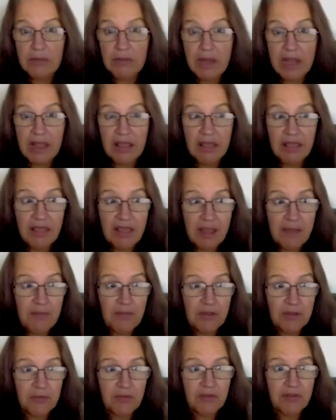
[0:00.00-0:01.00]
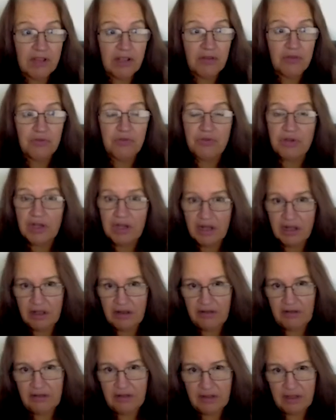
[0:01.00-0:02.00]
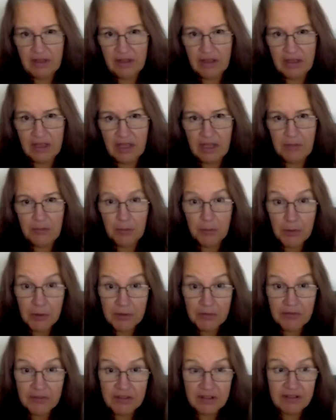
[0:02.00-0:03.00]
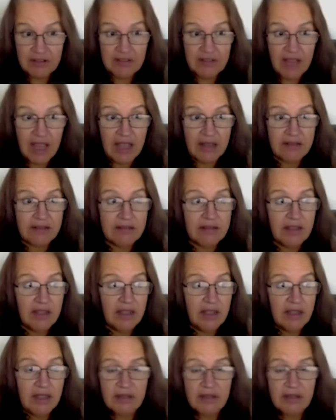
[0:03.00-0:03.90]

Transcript: can make them themselves realise that they're capable of success,